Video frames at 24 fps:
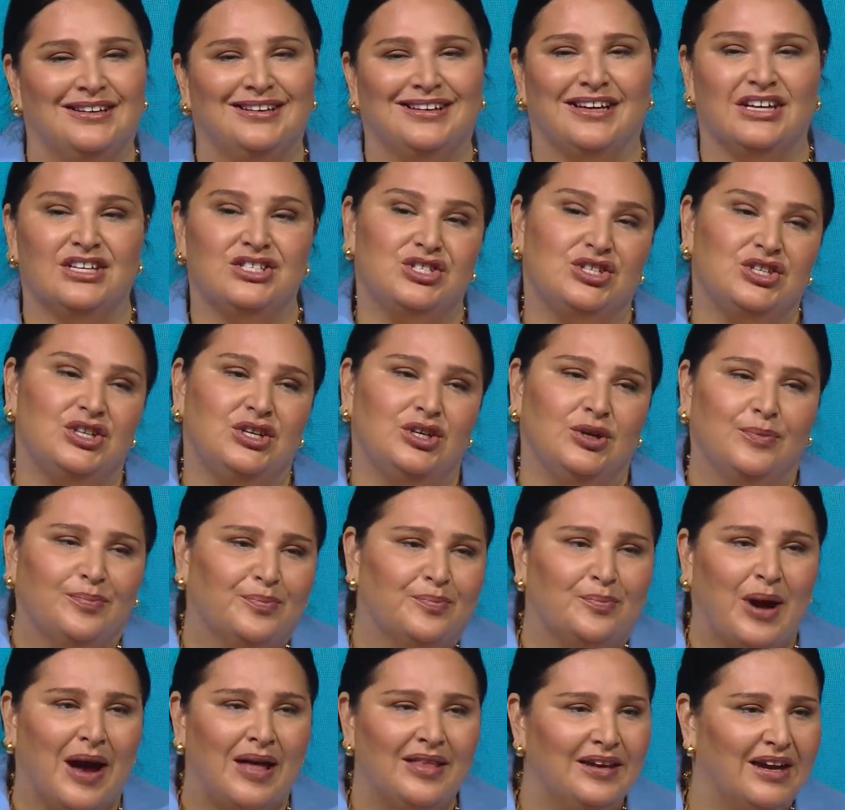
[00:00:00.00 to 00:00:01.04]
because you're
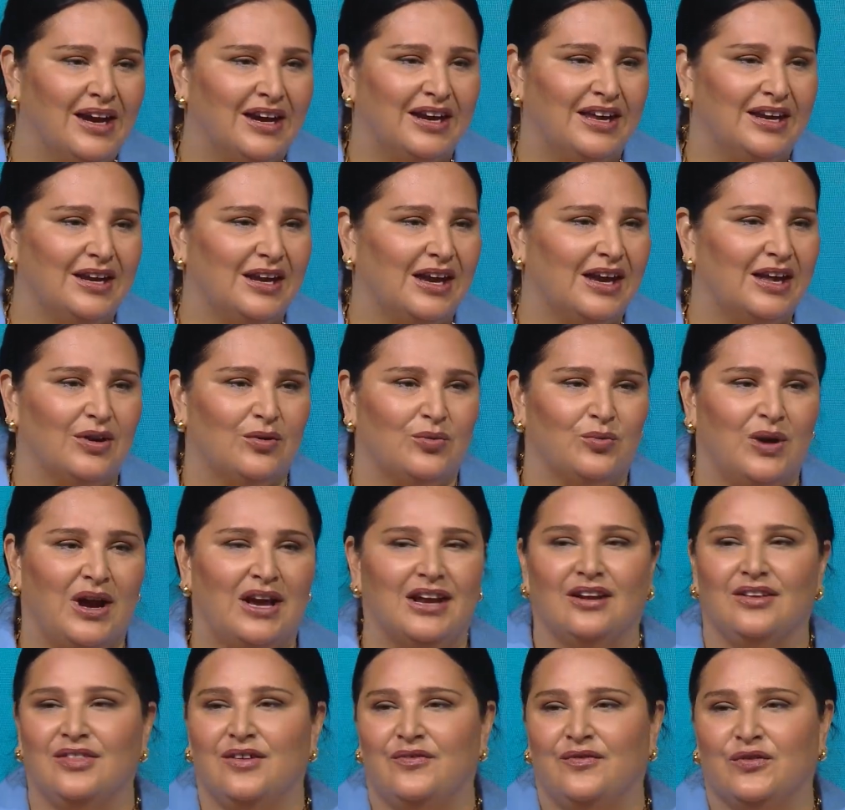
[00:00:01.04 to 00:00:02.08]
probably not gonna get it right
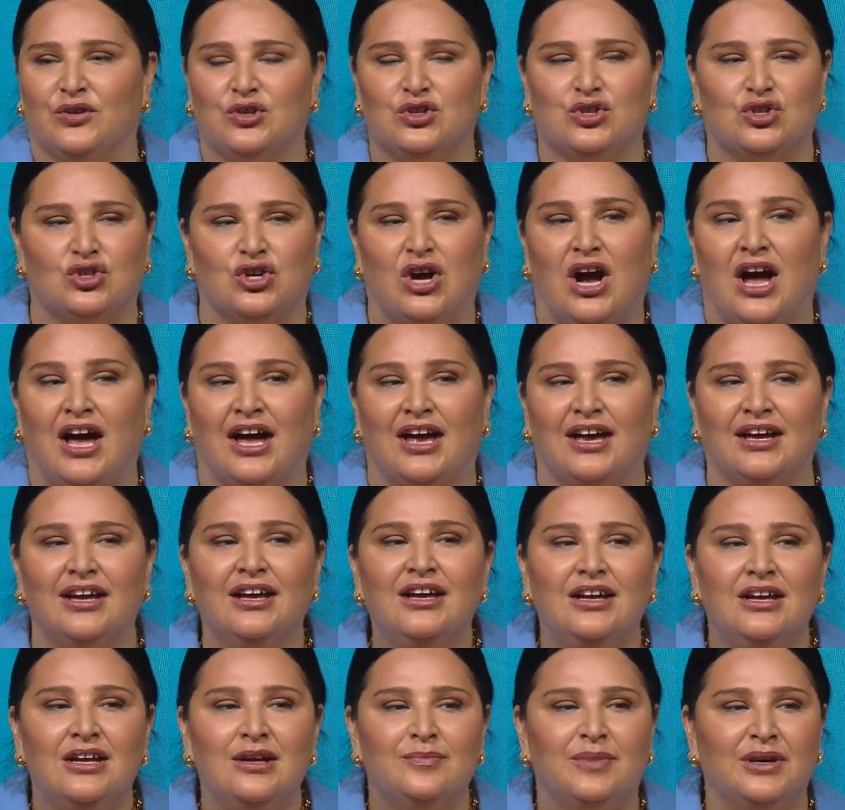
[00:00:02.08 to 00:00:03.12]
on the first try,
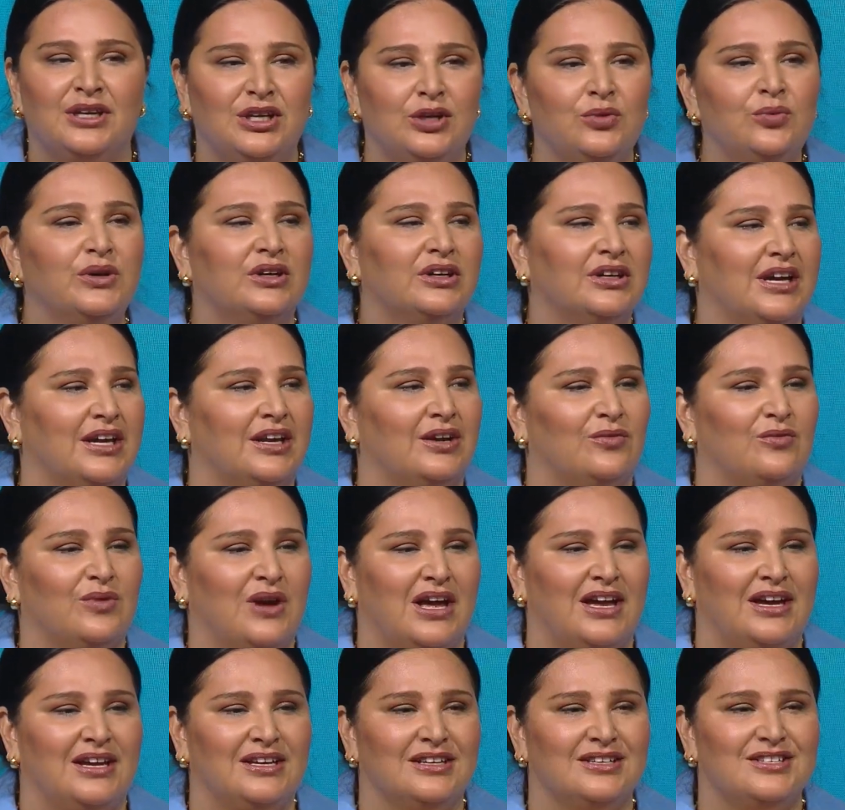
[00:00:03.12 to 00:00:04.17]
but you will get it right.